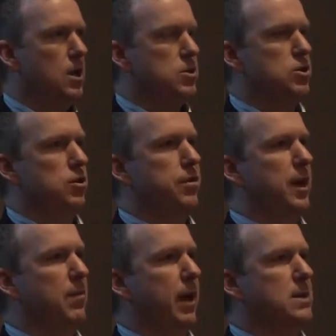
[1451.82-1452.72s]
So as you
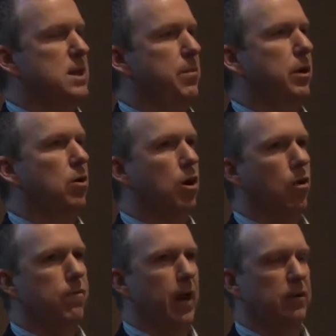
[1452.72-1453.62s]
think about a typical
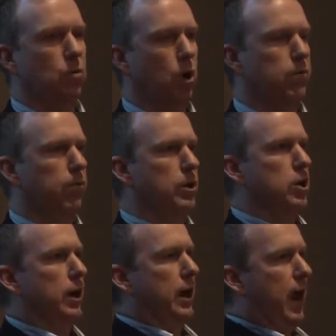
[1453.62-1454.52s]
Kofax workflow,
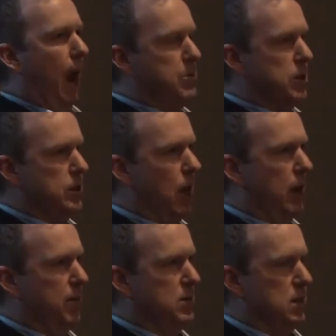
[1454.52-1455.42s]
you're going to capture the
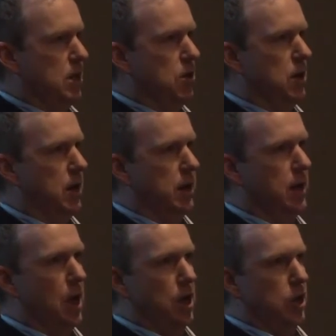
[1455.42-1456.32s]
documents that you
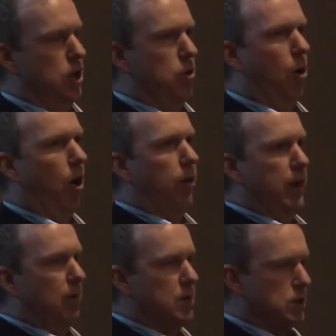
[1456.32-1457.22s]
need, you're going to do all
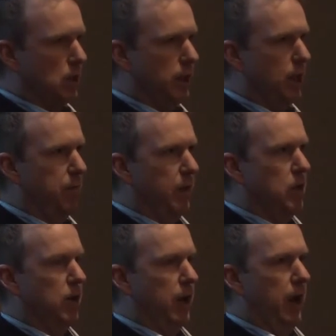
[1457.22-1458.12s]
the image cleanup that
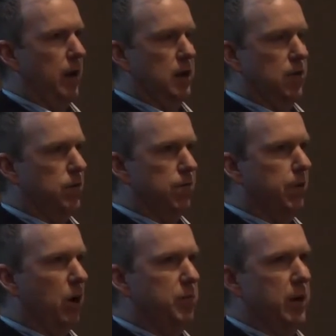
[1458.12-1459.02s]
you can to give you the
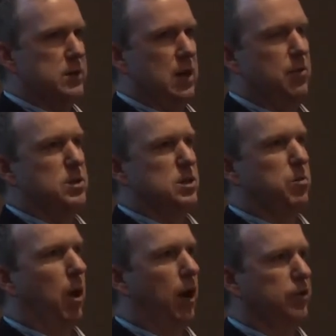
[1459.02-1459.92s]
very best images
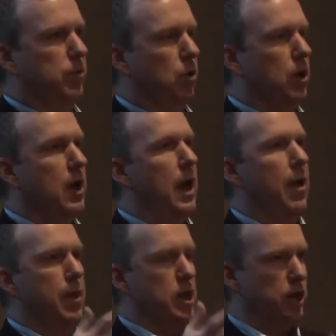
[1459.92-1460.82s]
possible,
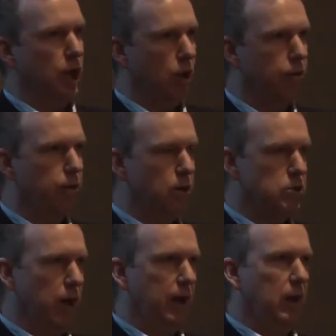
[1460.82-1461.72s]
and then you're going to go through and
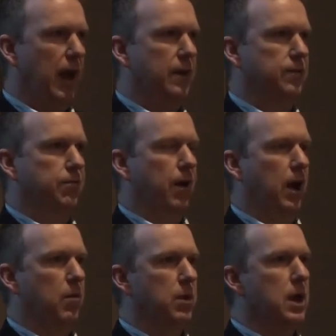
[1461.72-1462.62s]
try and classify
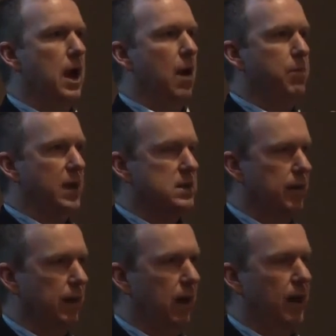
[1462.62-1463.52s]
them. And based
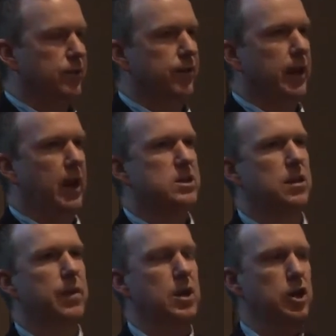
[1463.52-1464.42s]
on the
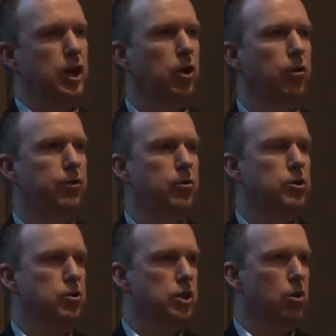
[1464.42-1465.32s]
classification, then you're going to go through
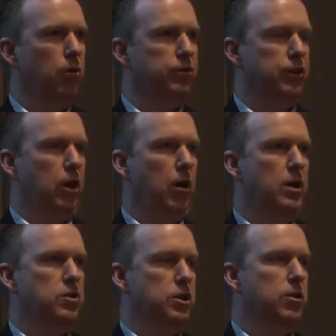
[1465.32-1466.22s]
and do your OCR
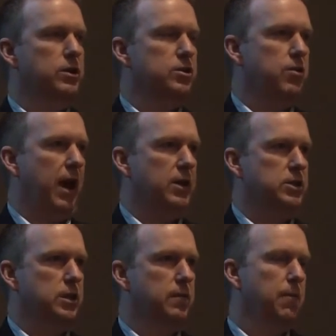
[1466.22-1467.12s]
and do your
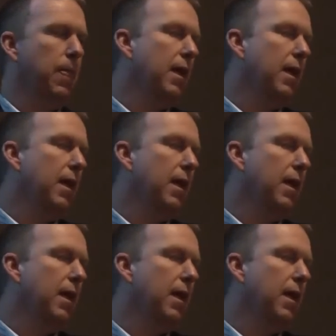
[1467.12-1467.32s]
extraction.